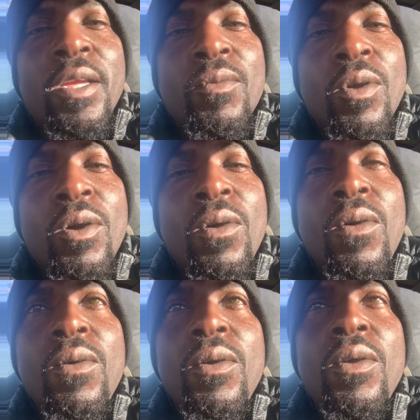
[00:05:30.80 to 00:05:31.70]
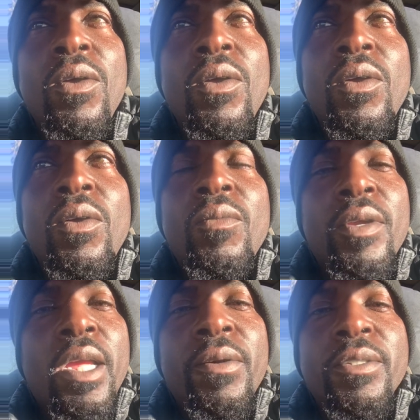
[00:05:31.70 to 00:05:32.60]
role when
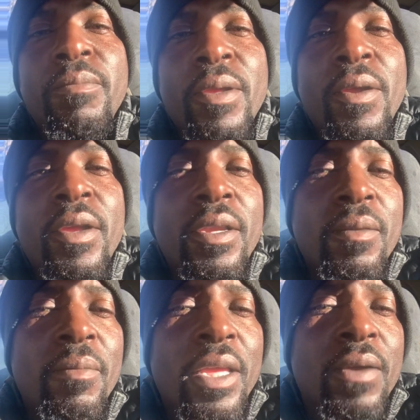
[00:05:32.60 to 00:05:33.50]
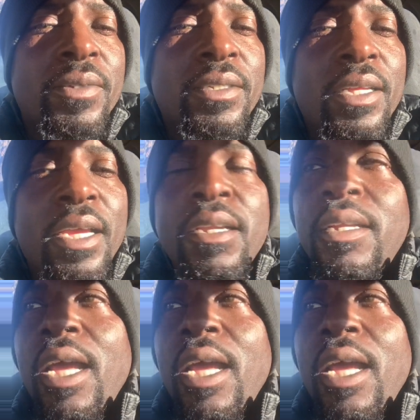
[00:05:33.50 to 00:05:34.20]
they was married and the man was the head of the